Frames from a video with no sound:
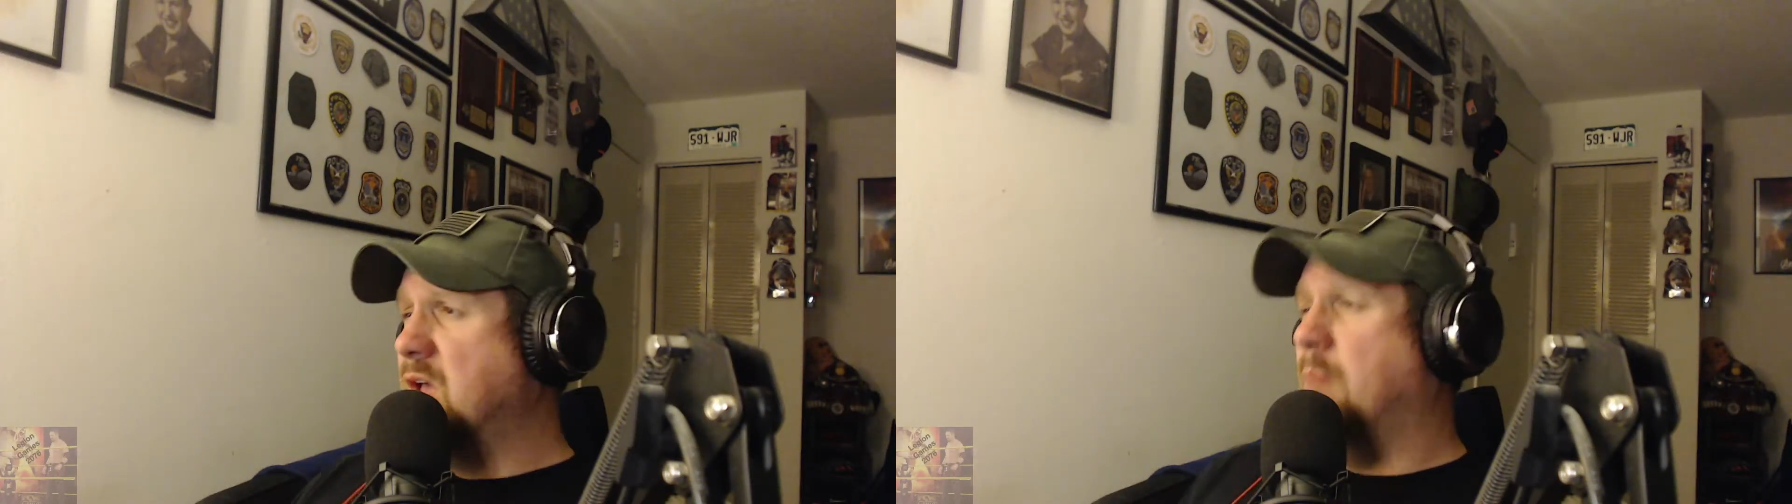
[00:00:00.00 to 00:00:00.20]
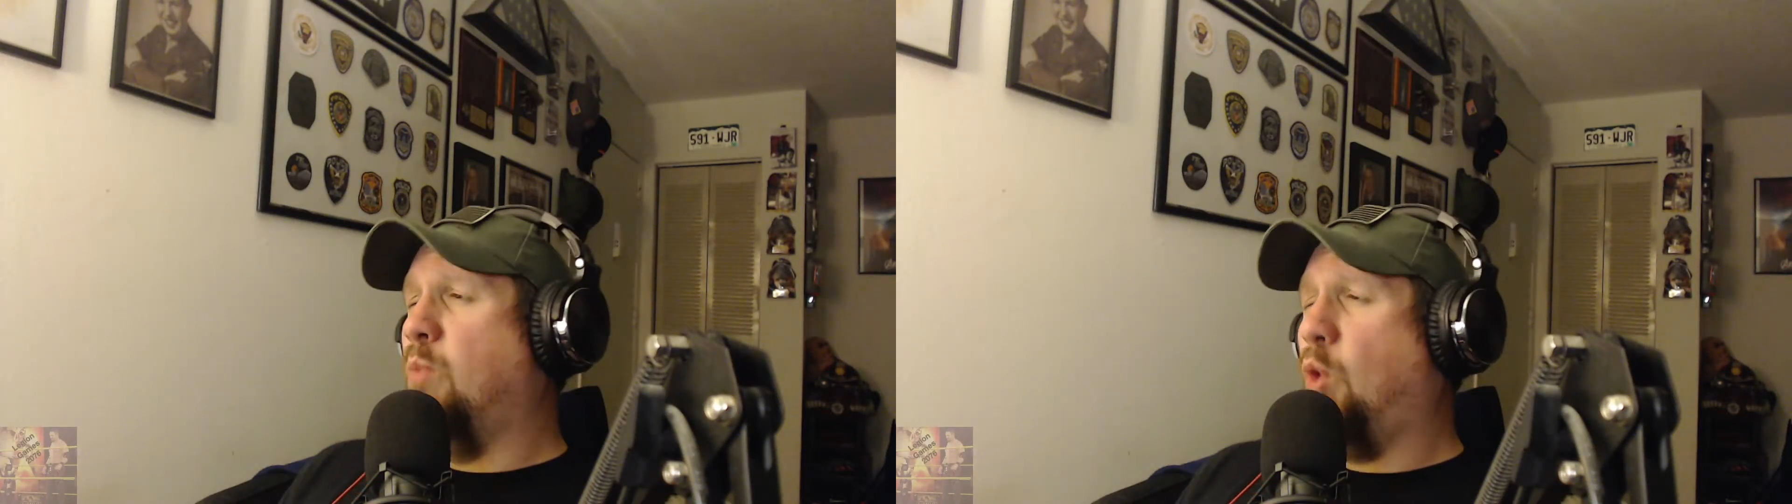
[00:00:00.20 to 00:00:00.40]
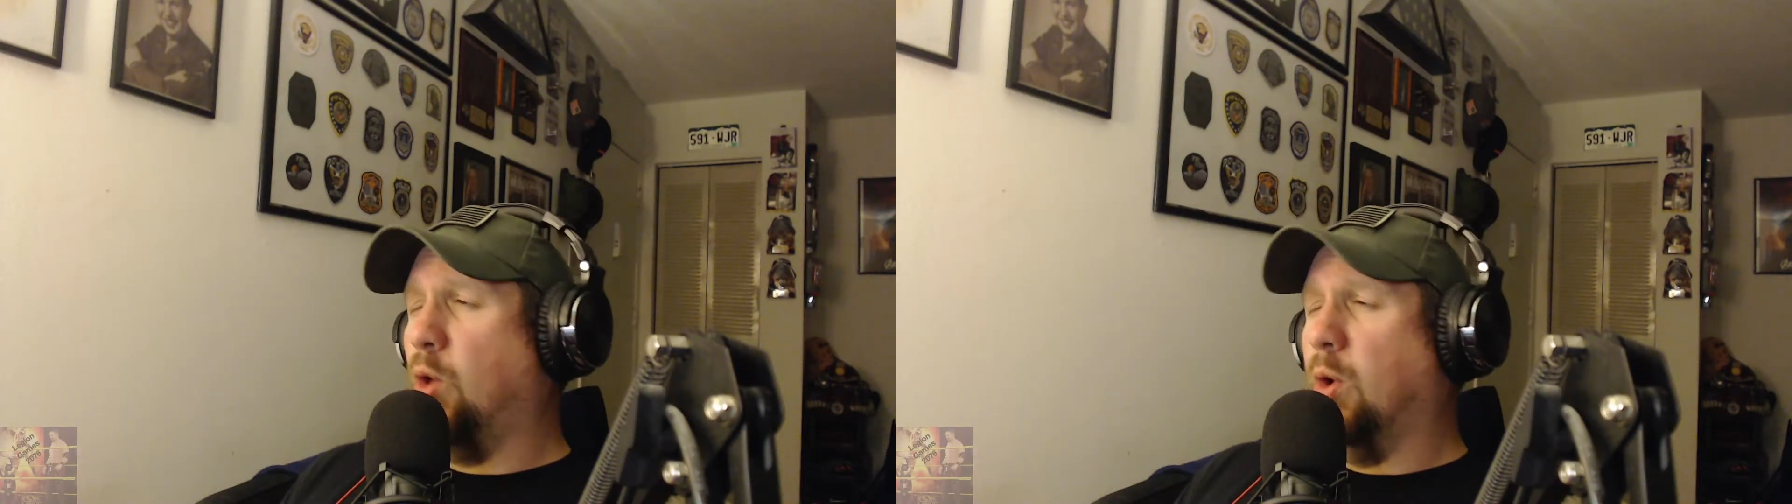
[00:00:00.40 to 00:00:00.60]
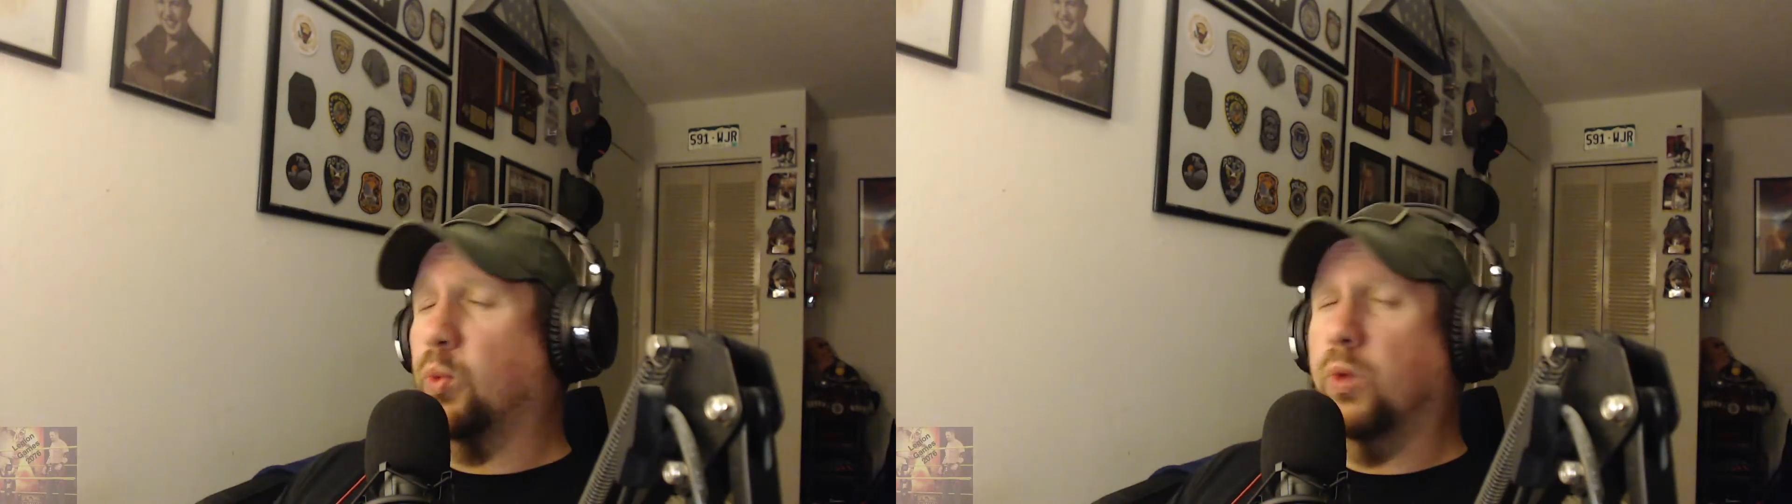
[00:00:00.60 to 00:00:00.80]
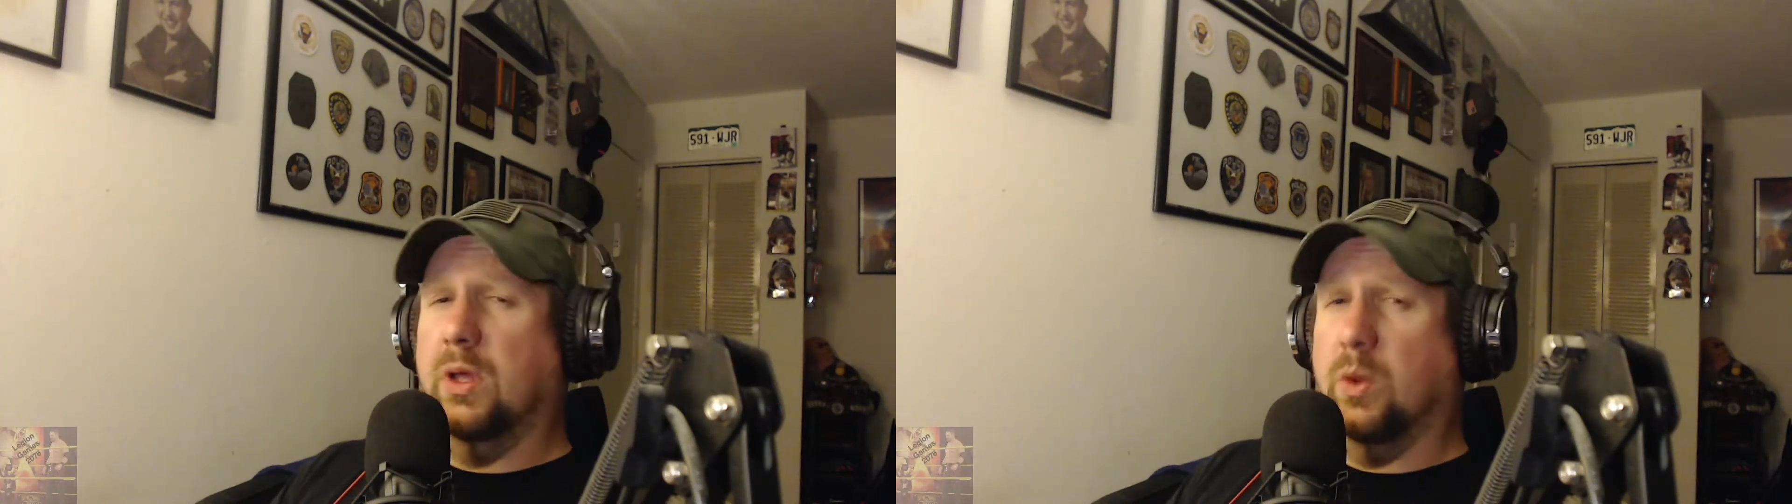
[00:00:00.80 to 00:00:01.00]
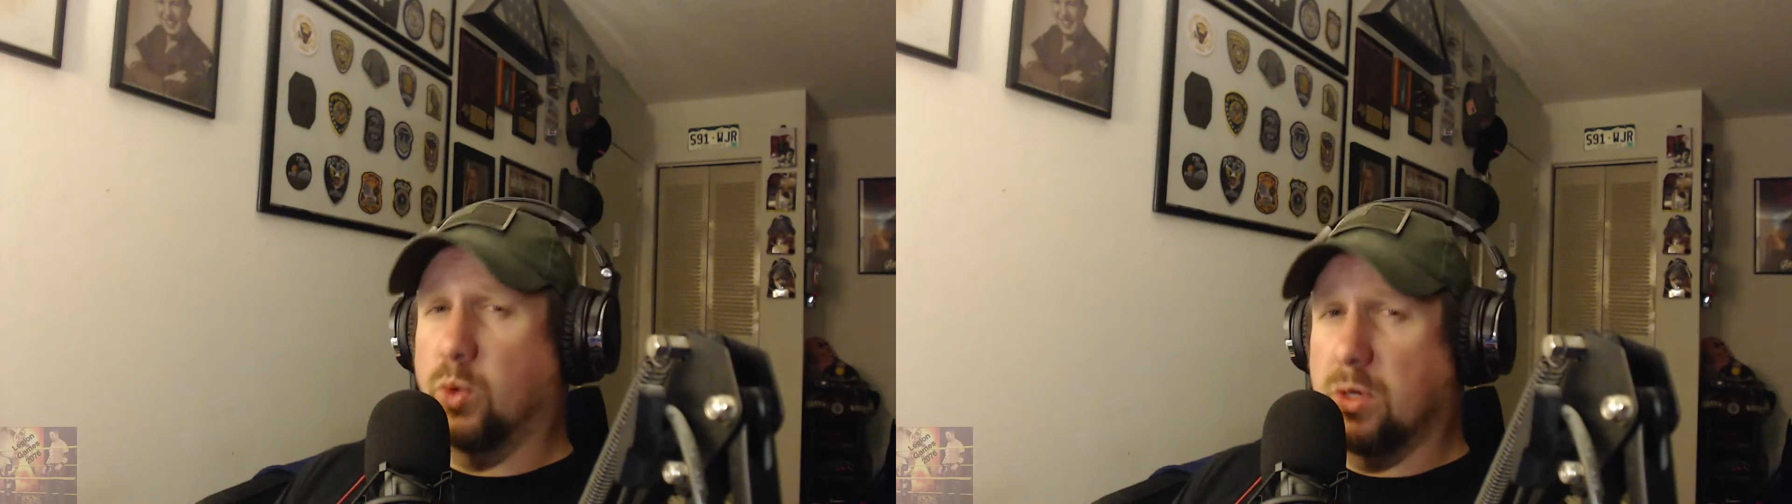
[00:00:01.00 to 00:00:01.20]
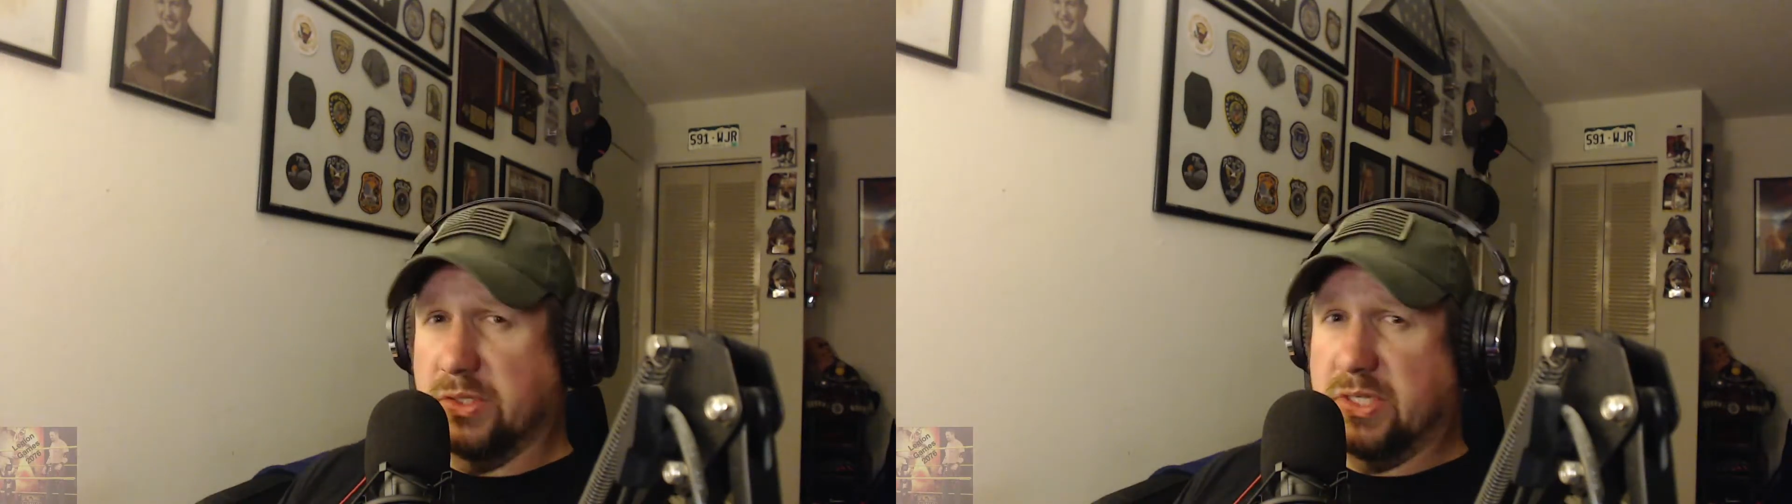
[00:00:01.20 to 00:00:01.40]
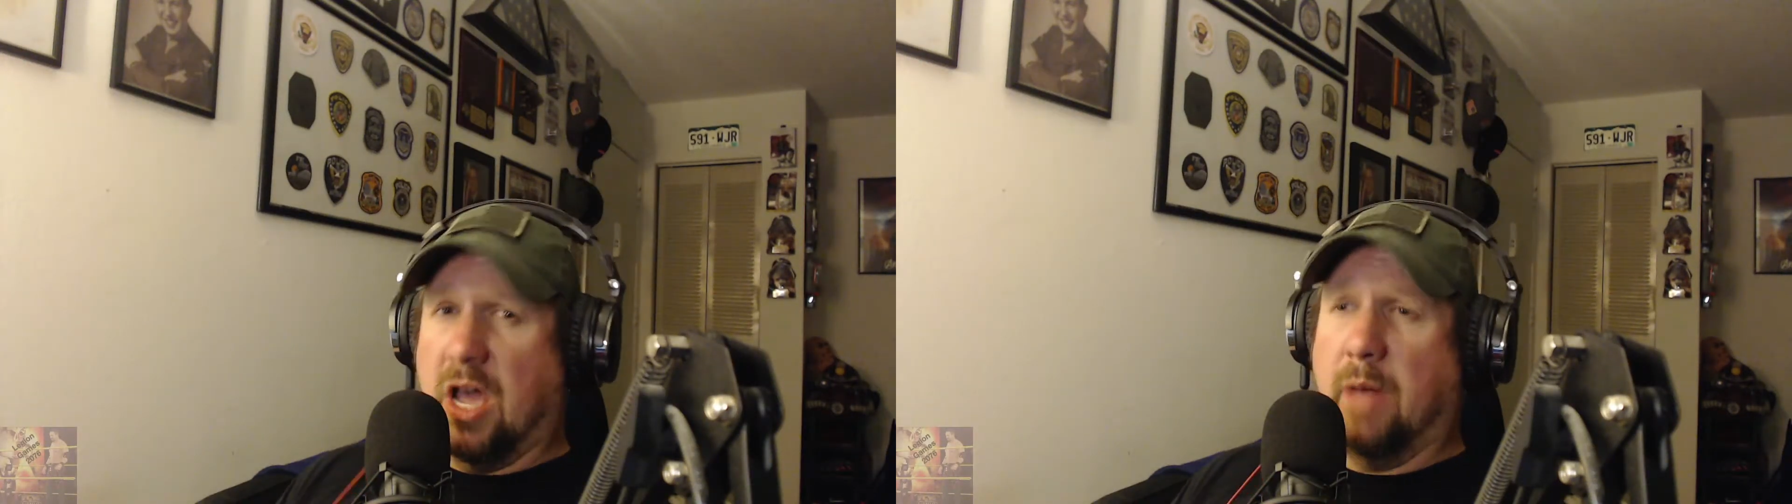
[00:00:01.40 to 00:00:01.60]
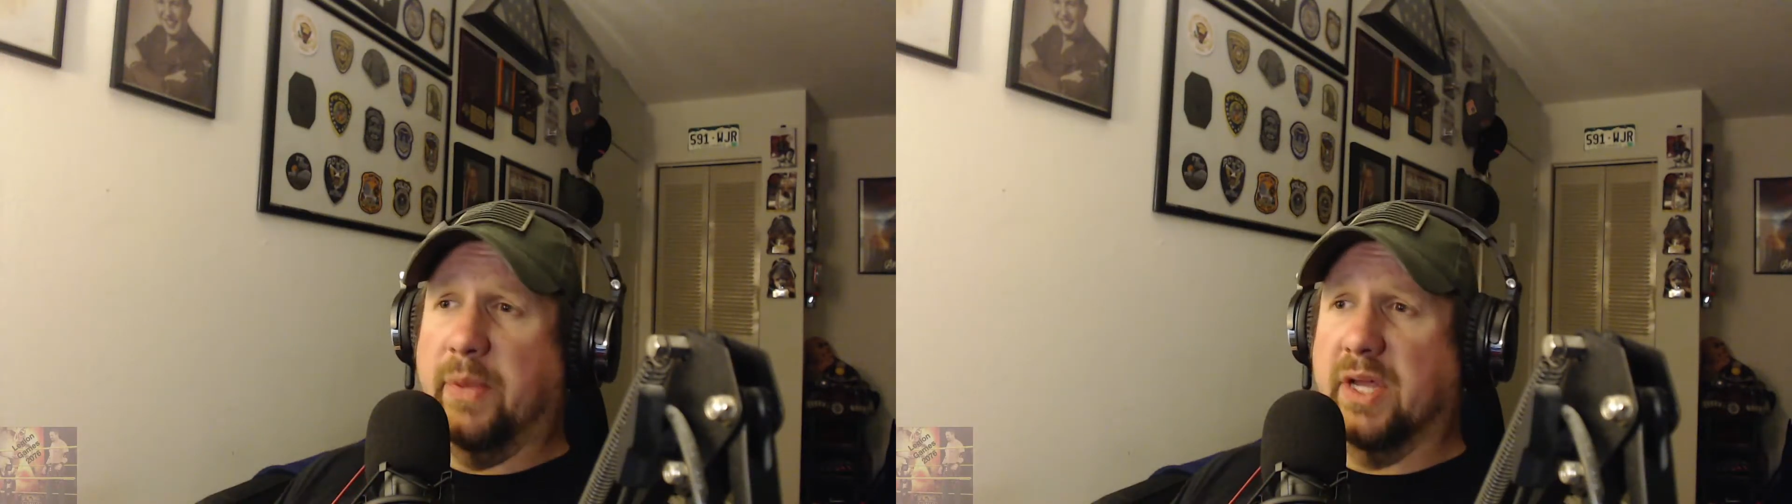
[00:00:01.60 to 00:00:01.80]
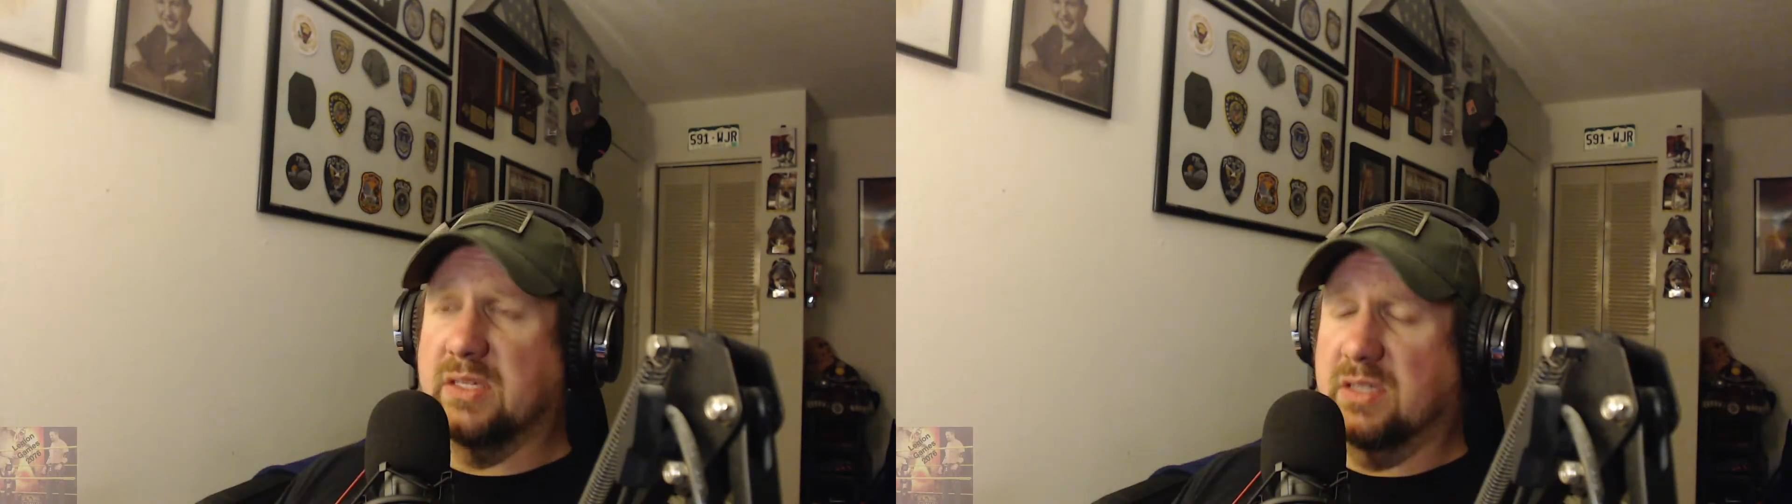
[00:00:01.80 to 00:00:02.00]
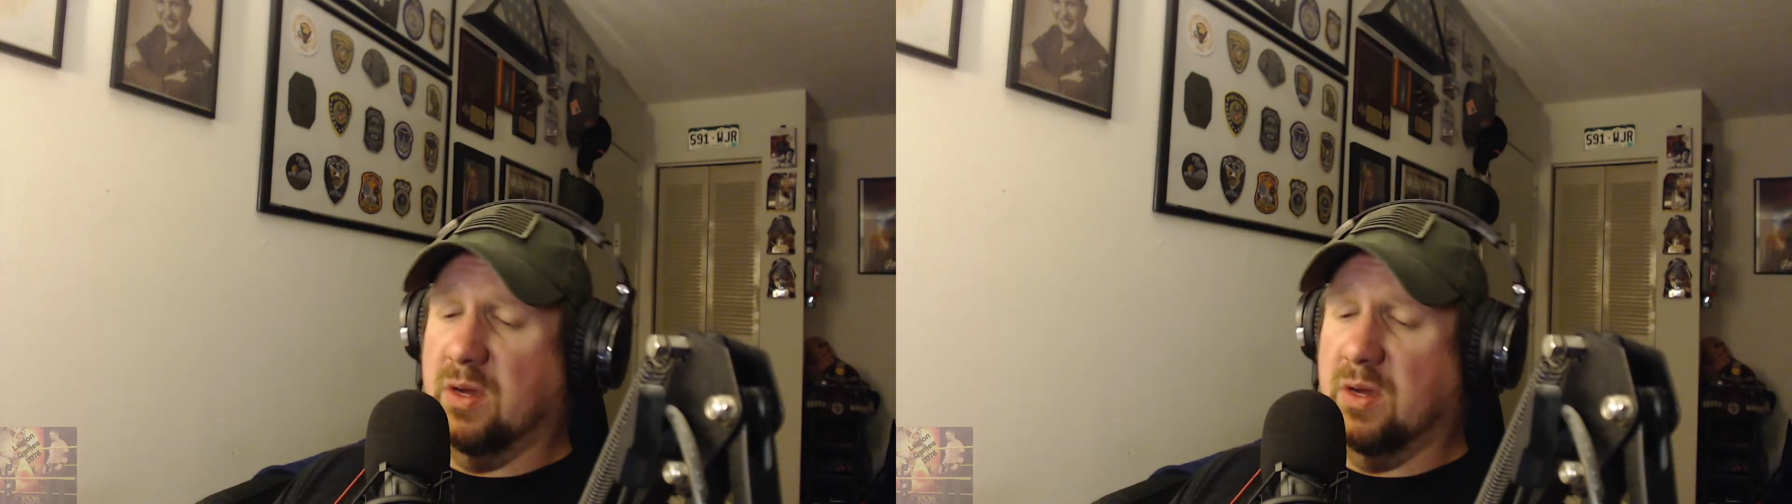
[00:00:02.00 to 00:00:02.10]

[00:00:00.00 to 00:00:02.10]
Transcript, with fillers: more real world topics,